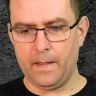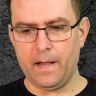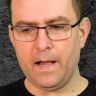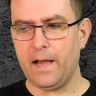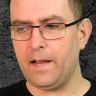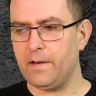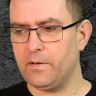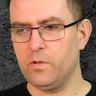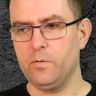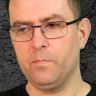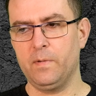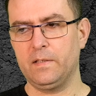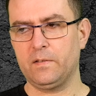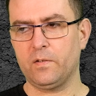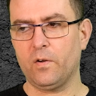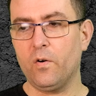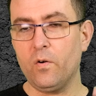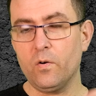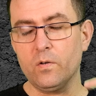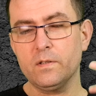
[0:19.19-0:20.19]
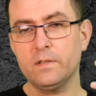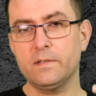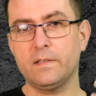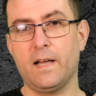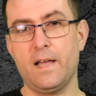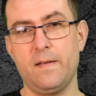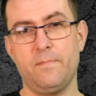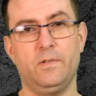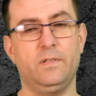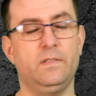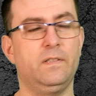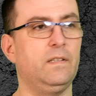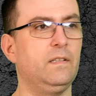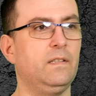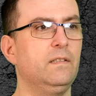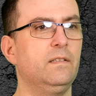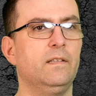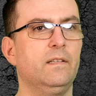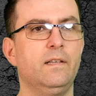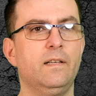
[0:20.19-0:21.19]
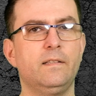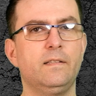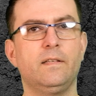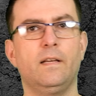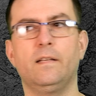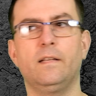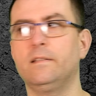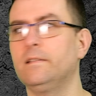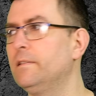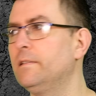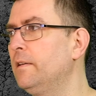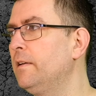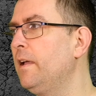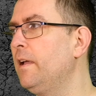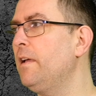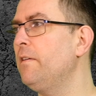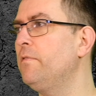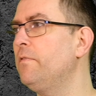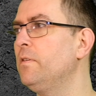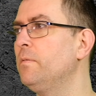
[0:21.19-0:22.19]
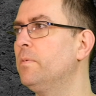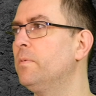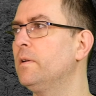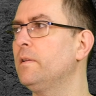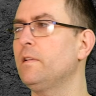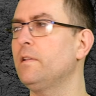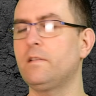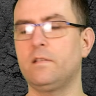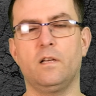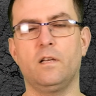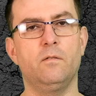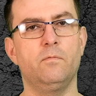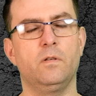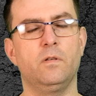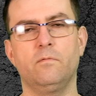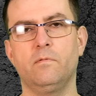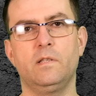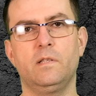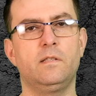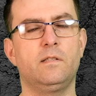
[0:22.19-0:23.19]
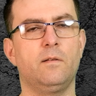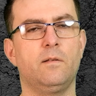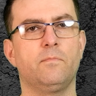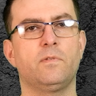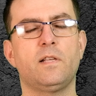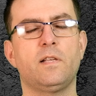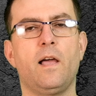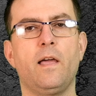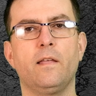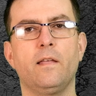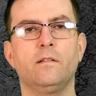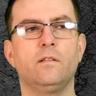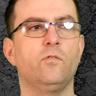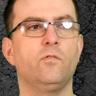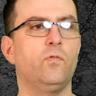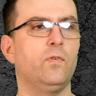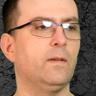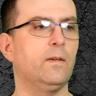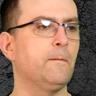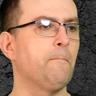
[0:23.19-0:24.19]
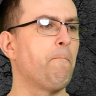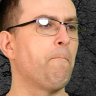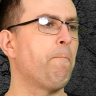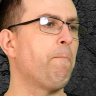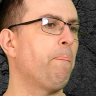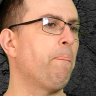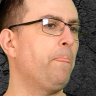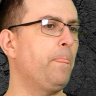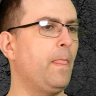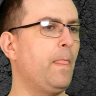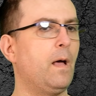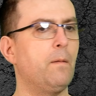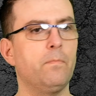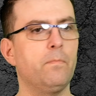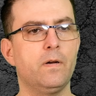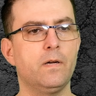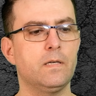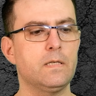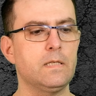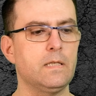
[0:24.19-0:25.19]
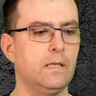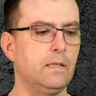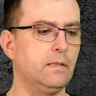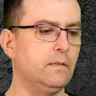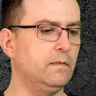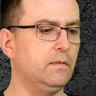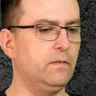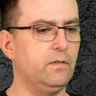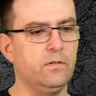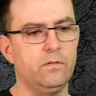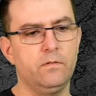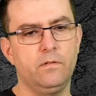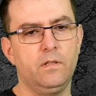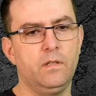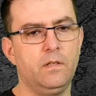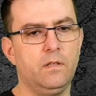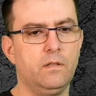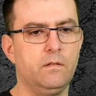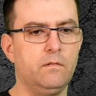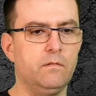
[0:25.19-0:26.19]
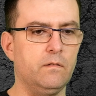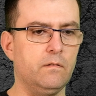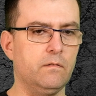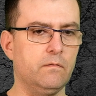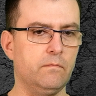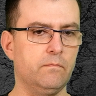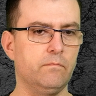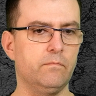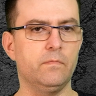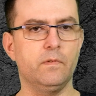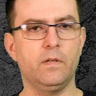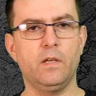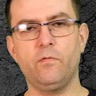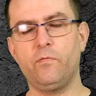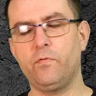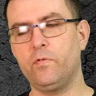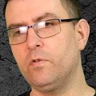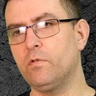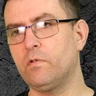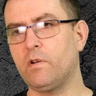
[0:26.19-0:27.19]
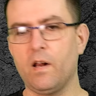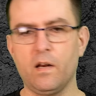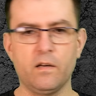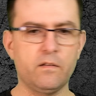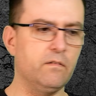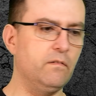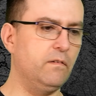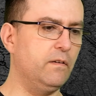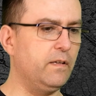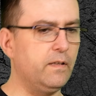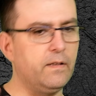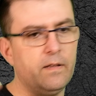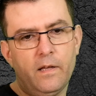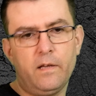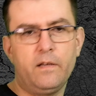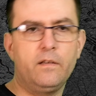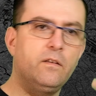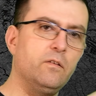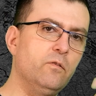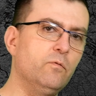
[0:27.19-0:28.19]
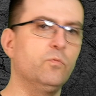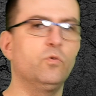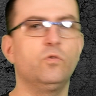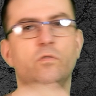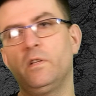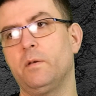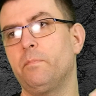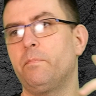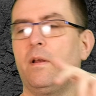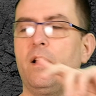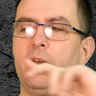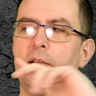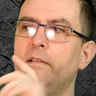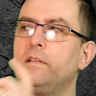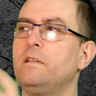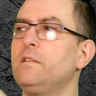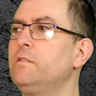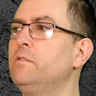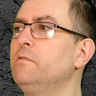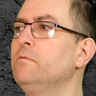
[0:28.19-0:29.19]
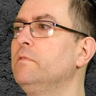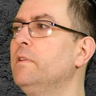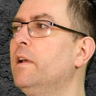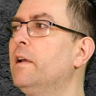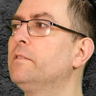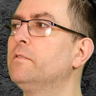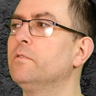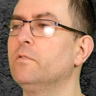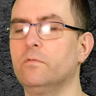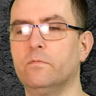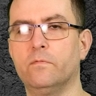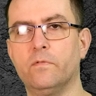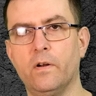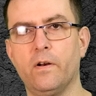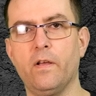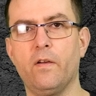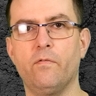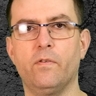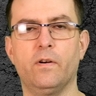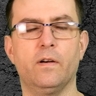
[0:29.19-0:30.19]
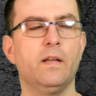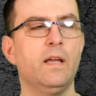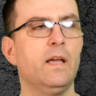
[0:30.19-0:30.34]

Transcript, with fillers: argument all the time on the internet and everybody is coming with some scientific numbers and you need, uh, if you calculate like you multiply this to that or whatever.